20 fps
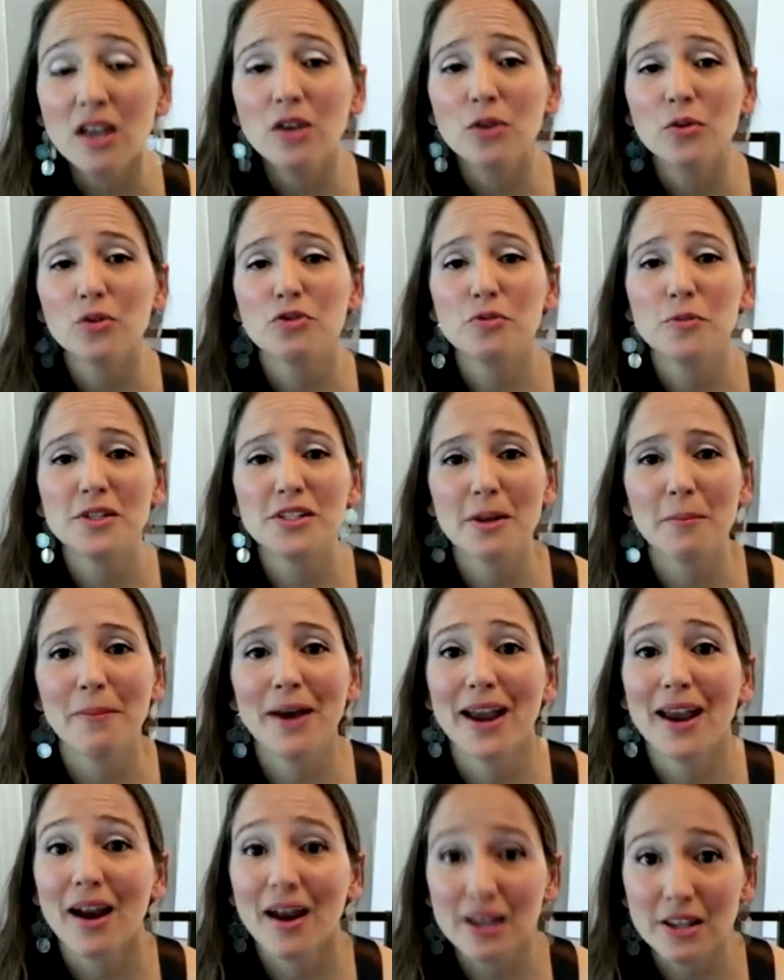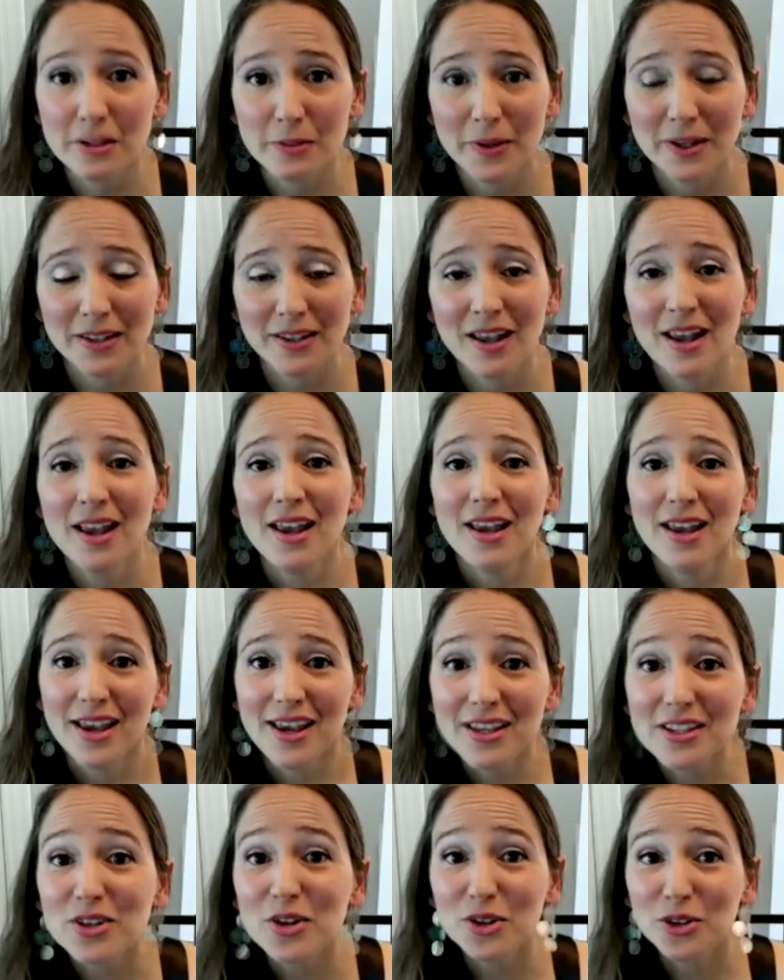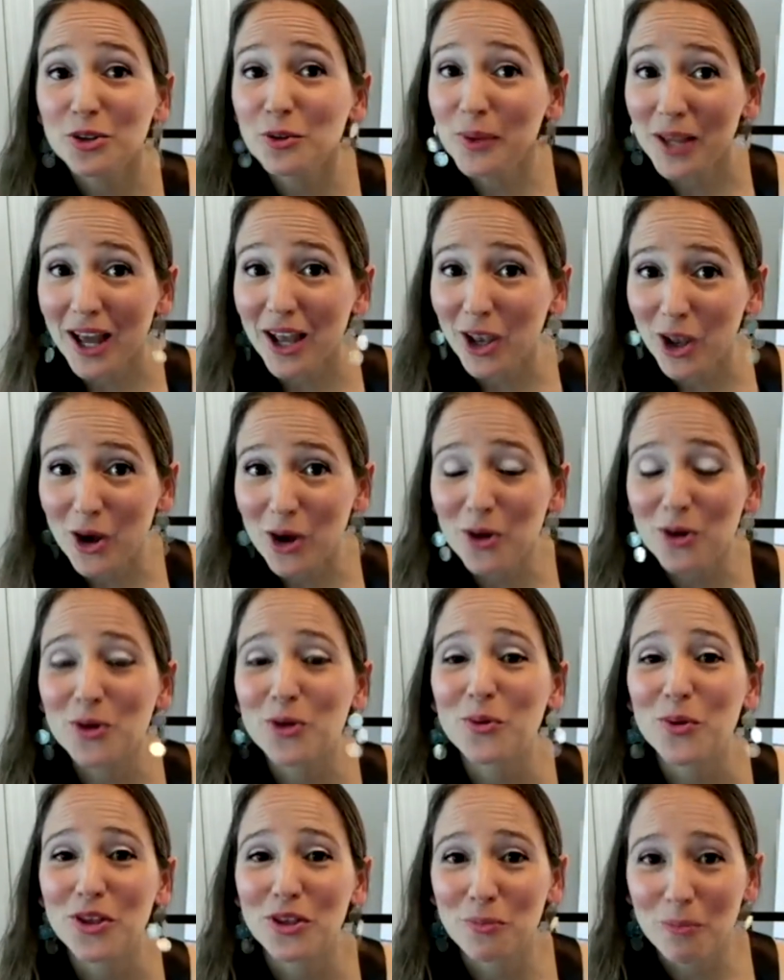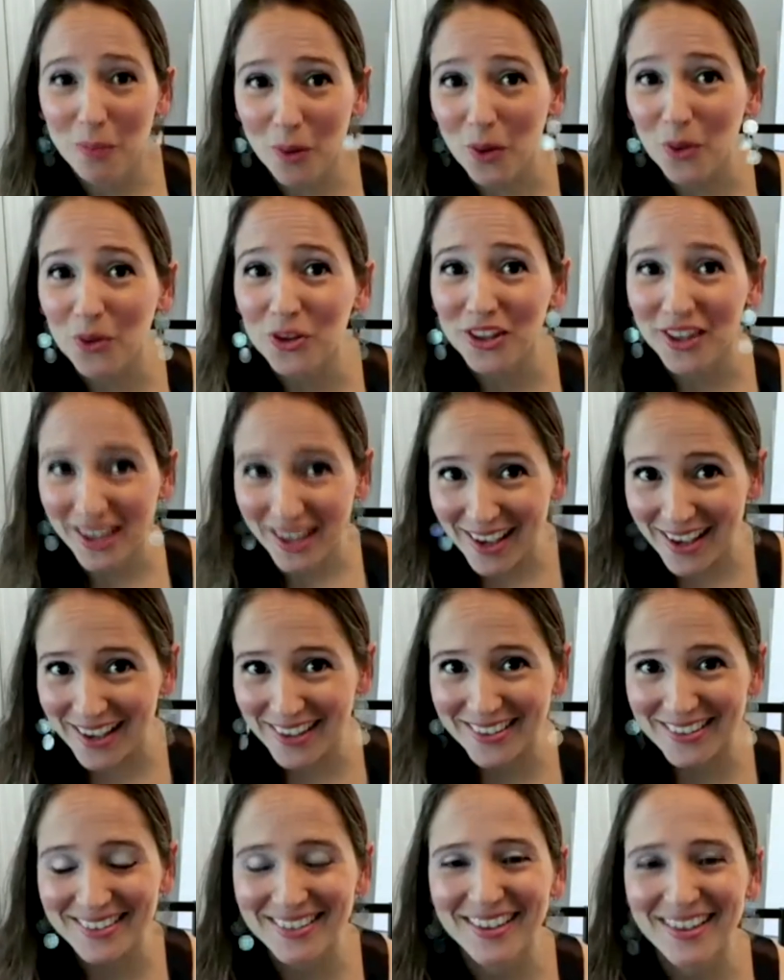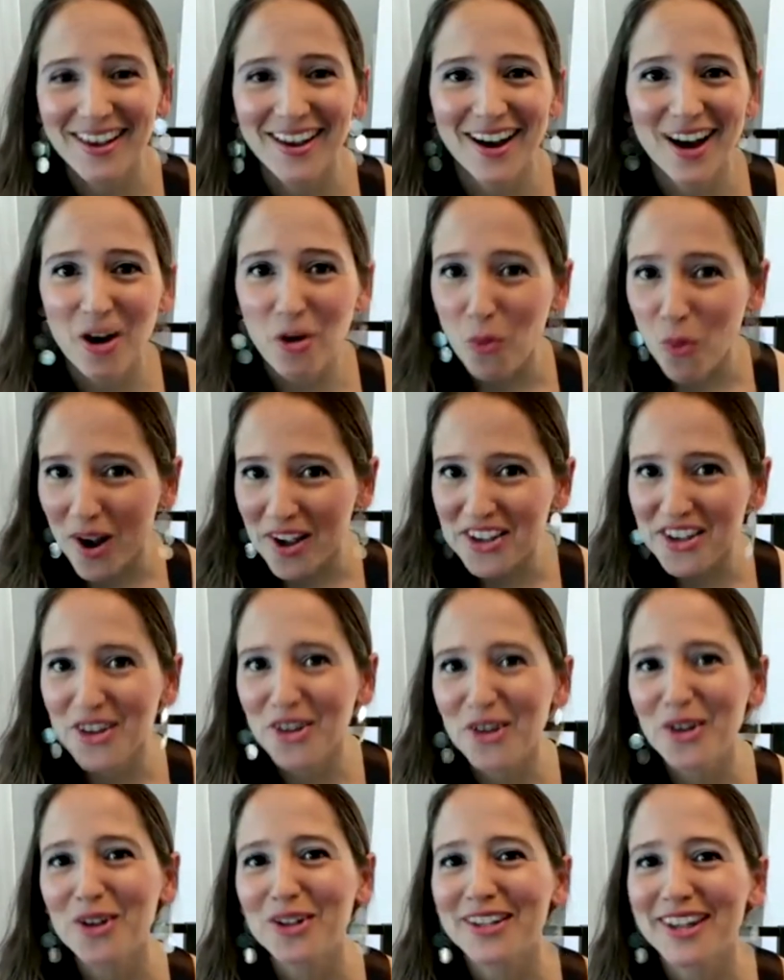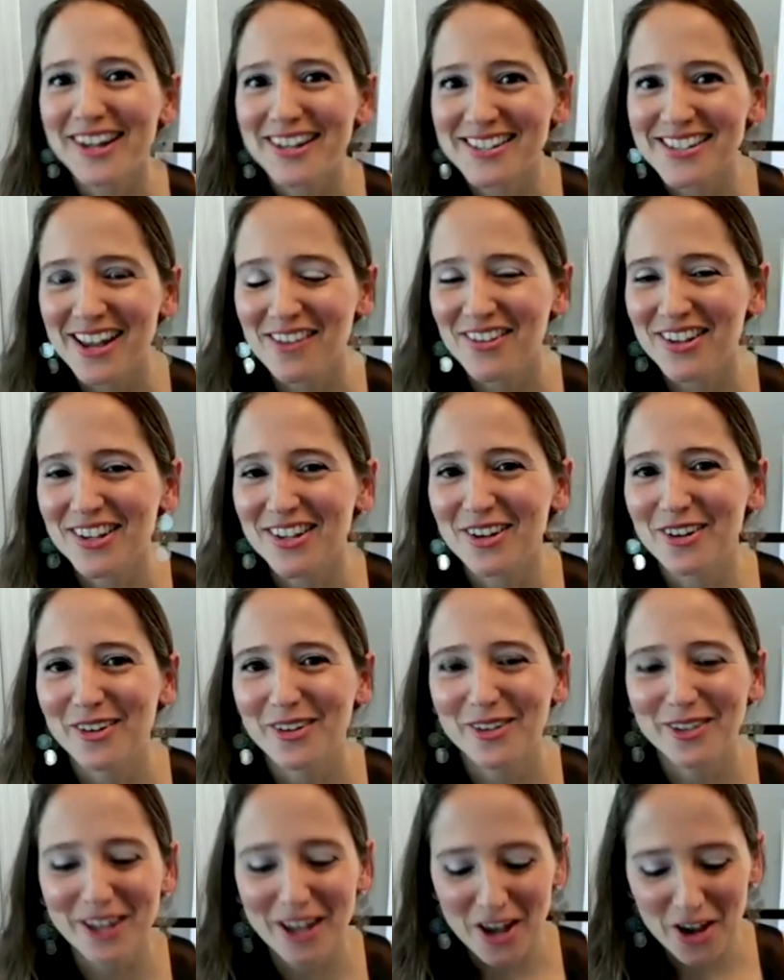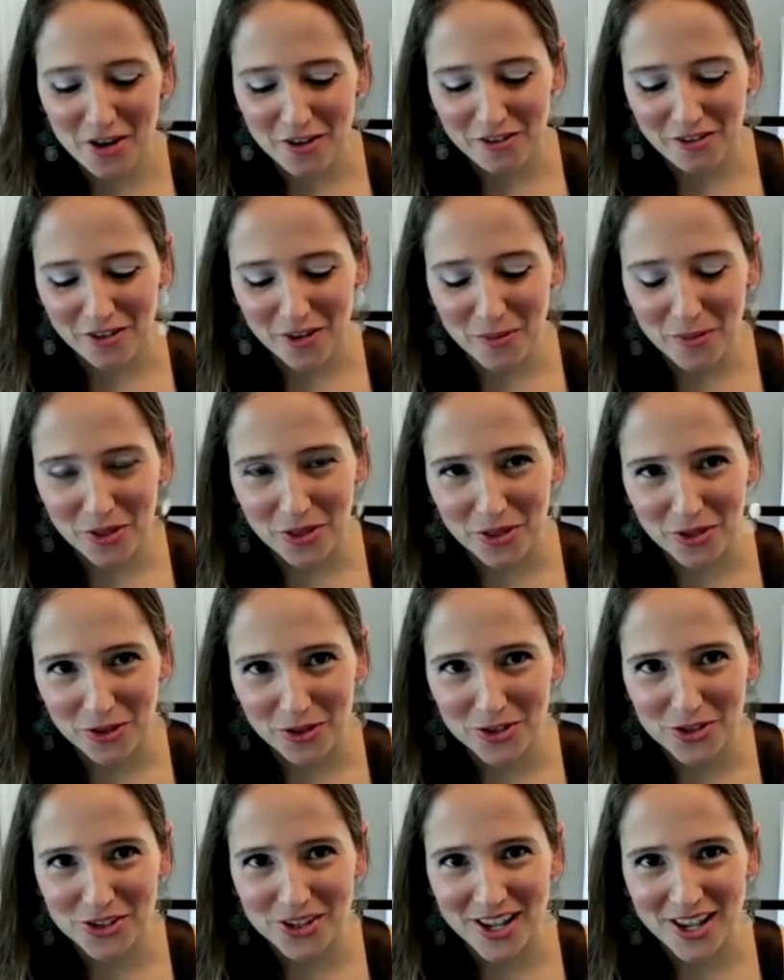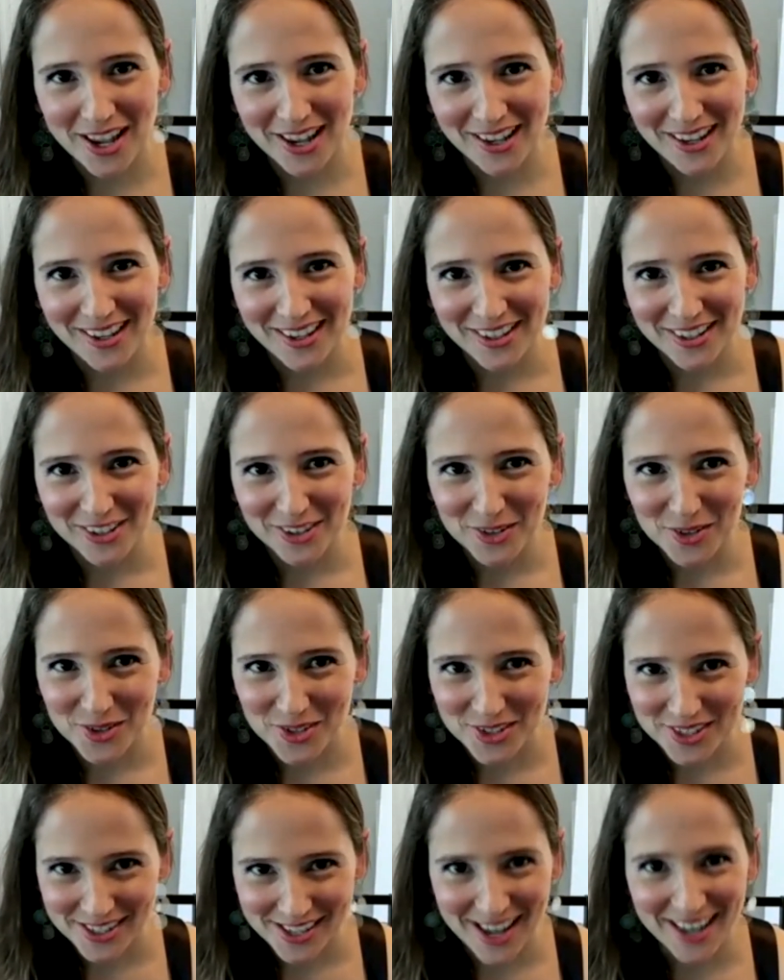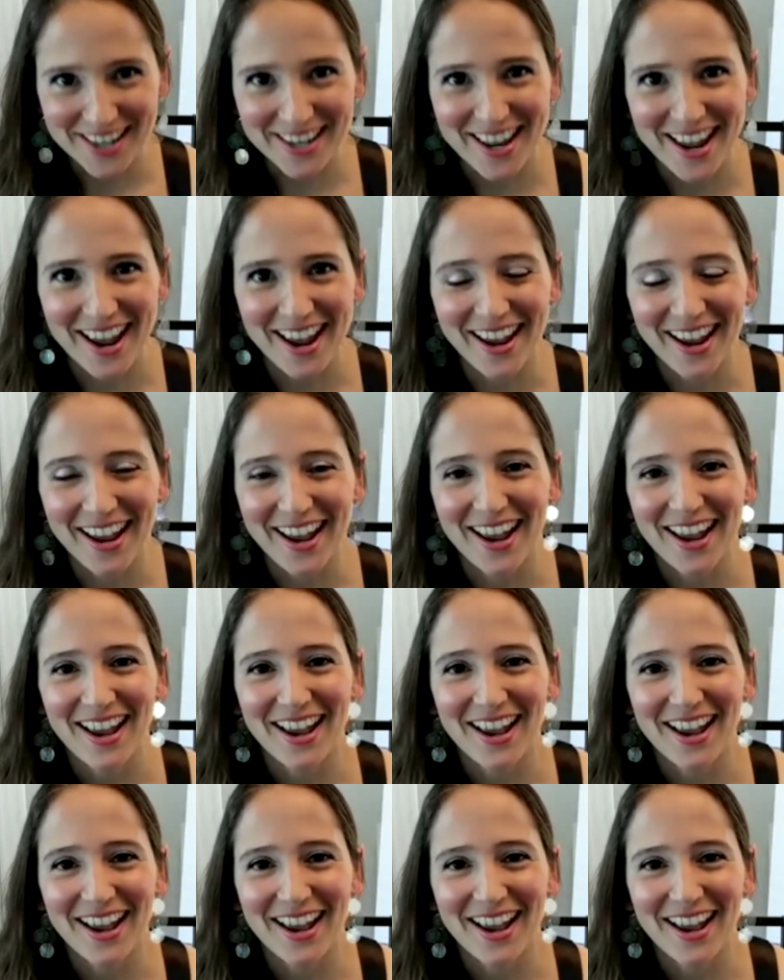which means that my husband is going to be alone with both kids, a 1-year-old and a 7-year-old, from Thursday to Sunday.